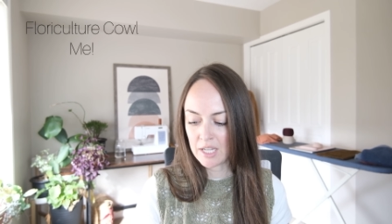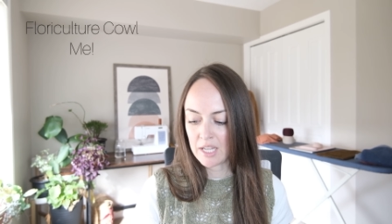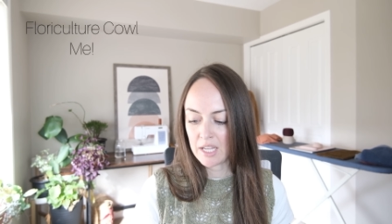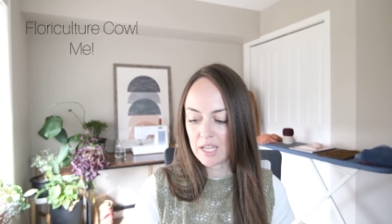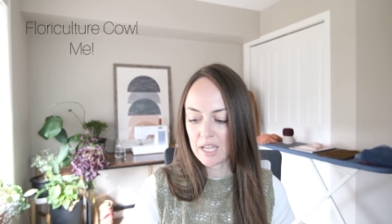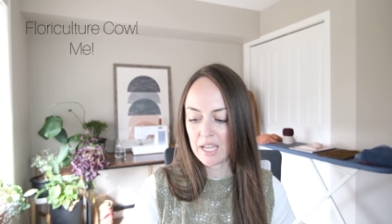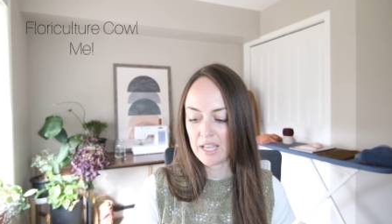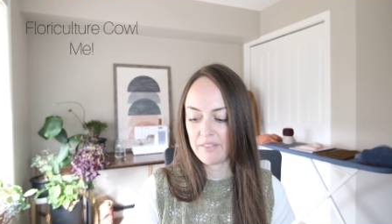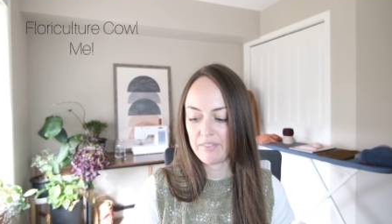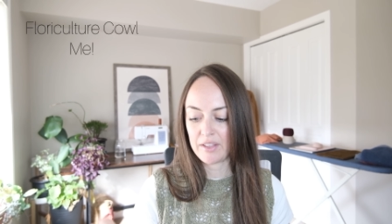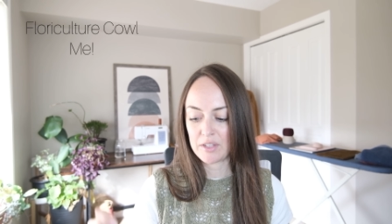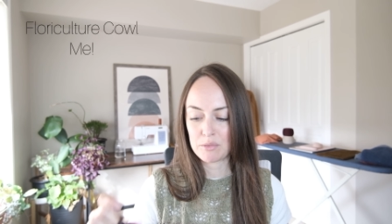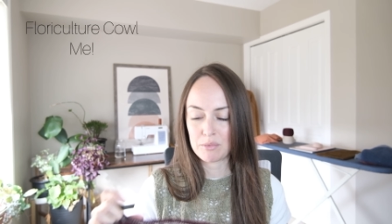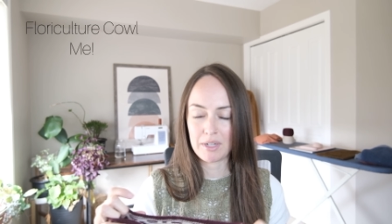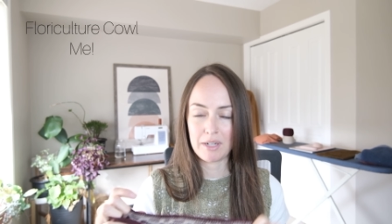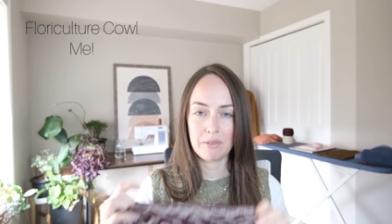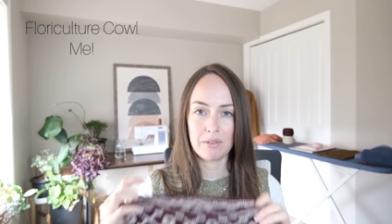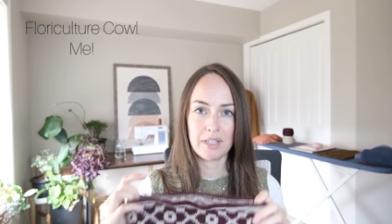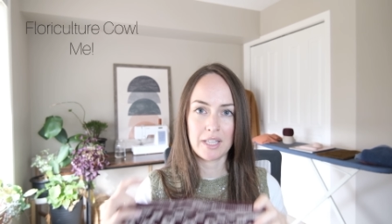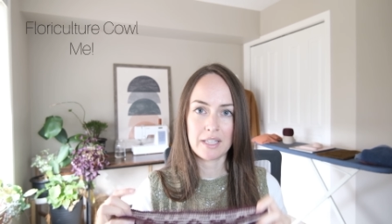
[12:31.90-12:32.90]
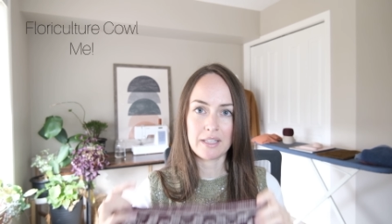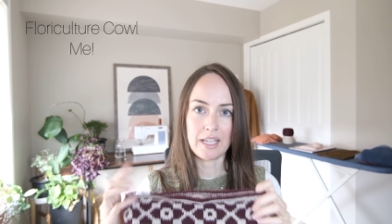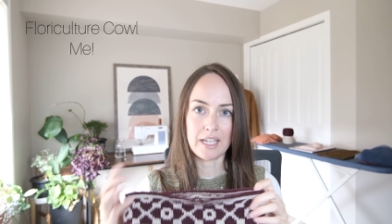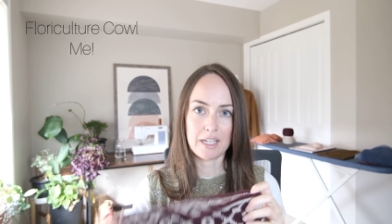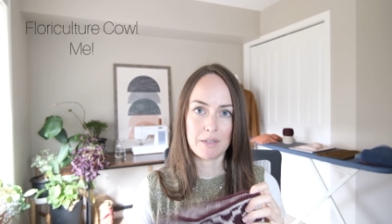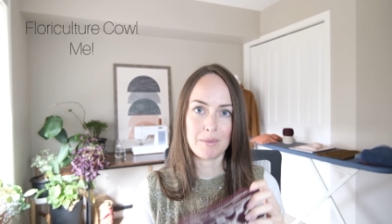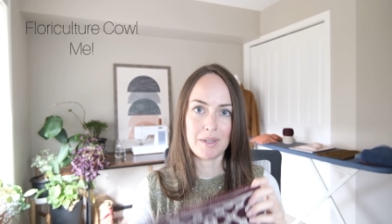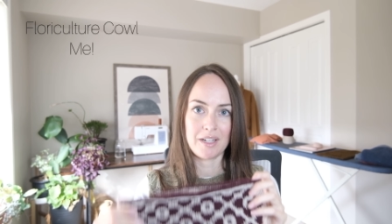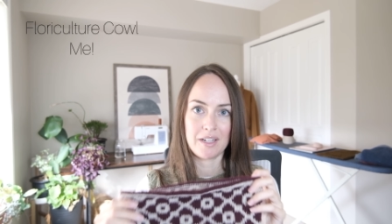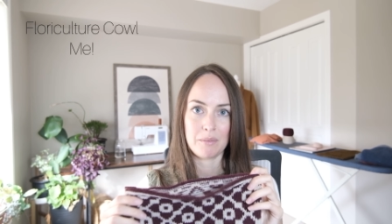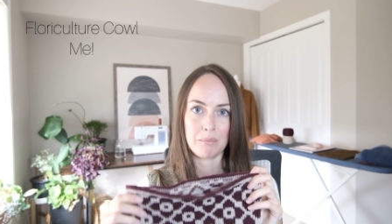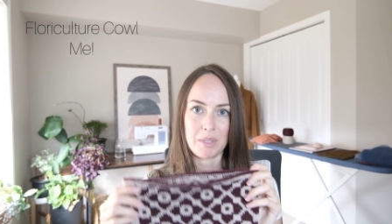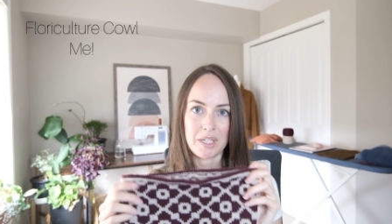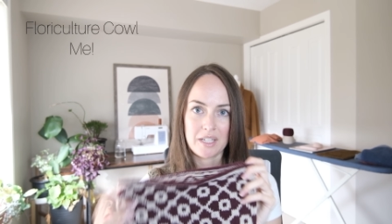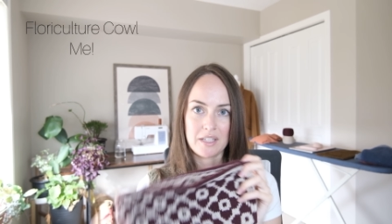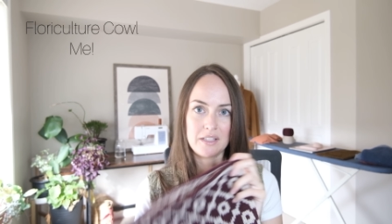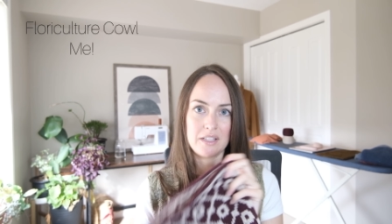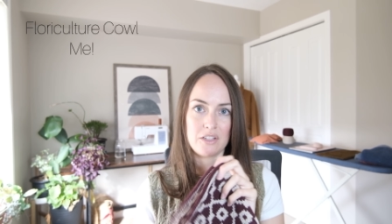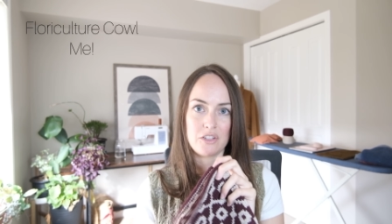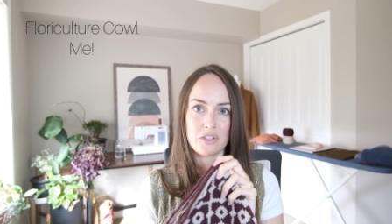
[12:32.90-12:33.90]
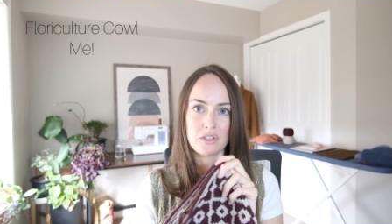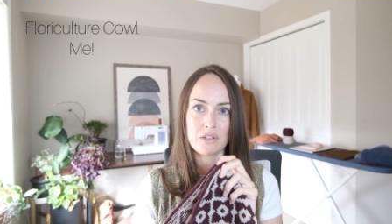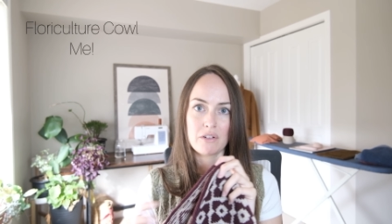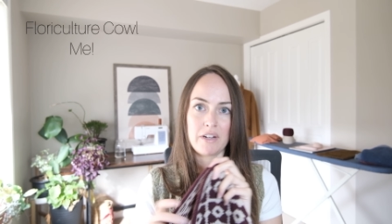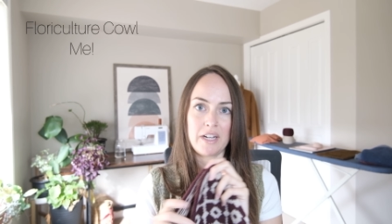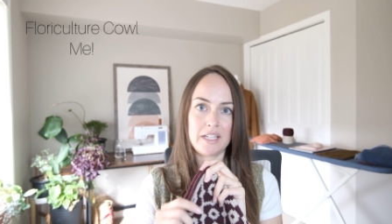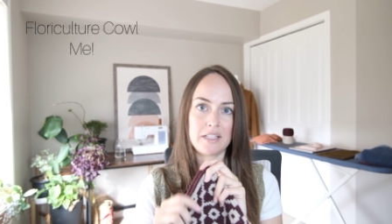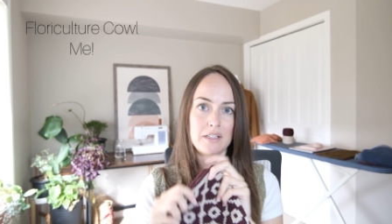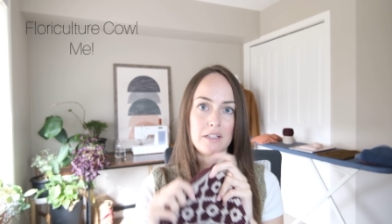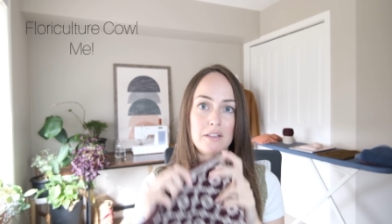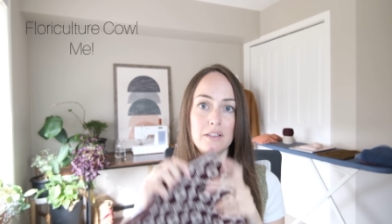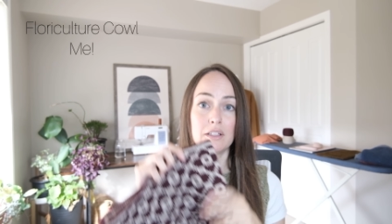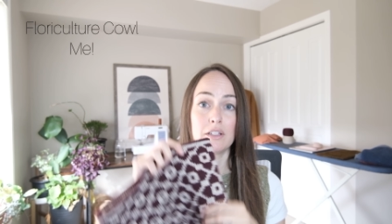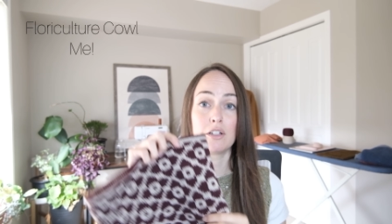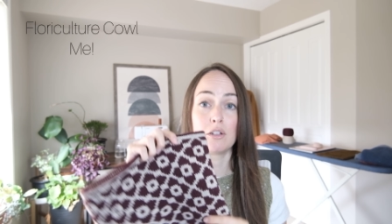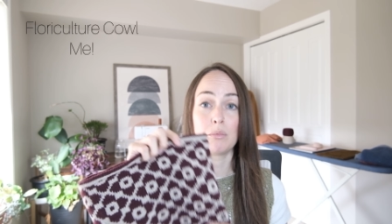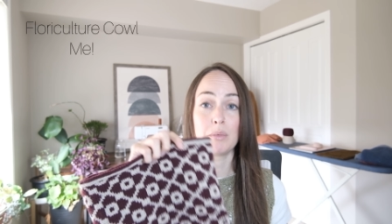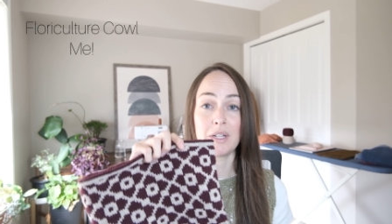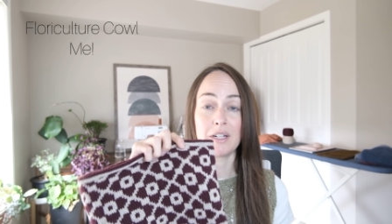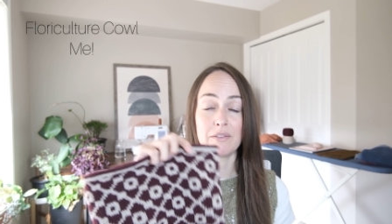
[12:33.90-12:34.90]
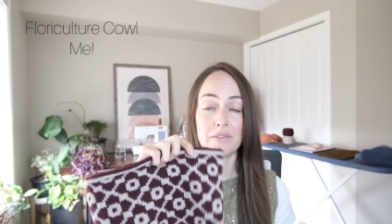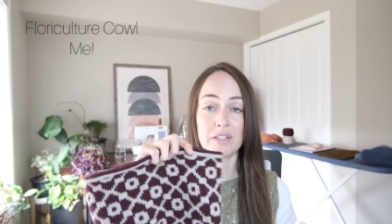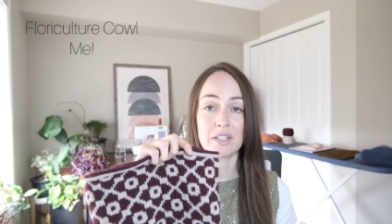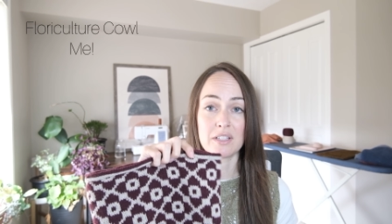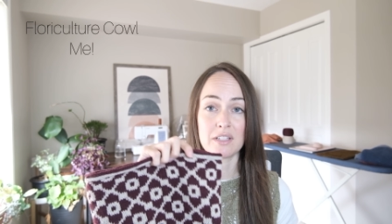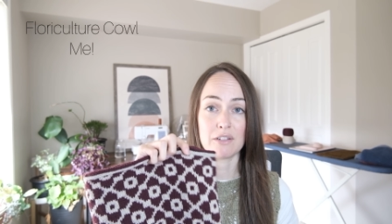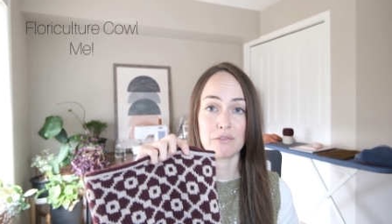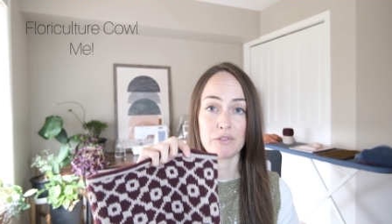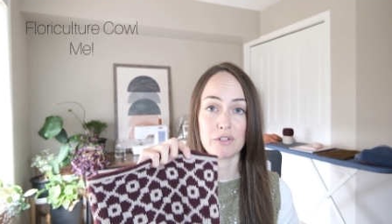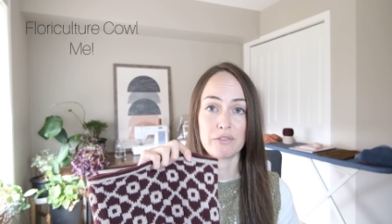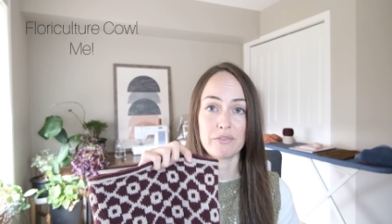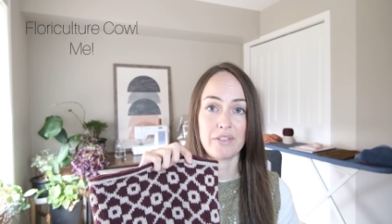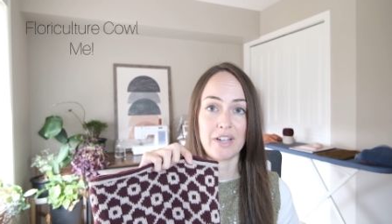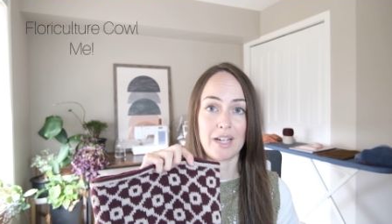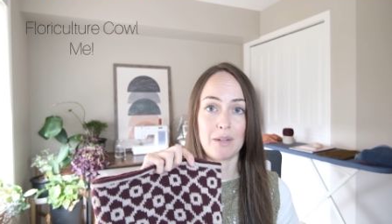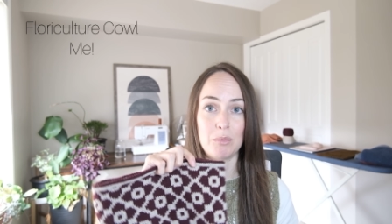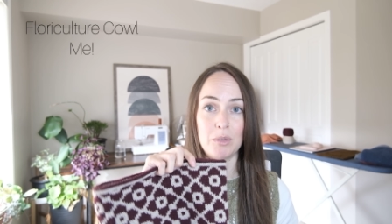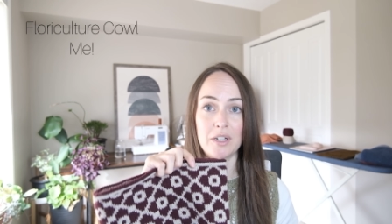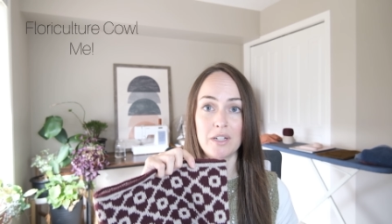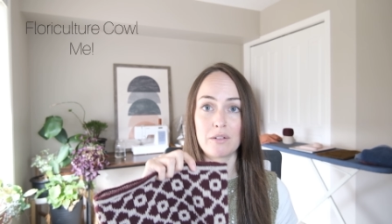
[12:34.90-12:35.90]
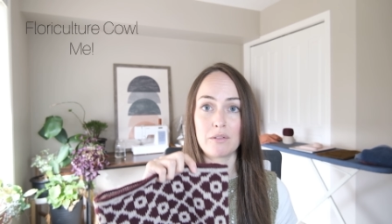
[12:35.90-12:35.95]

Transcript: And that's what I really like about it, because it just creates a little bit of a stiffer fabric,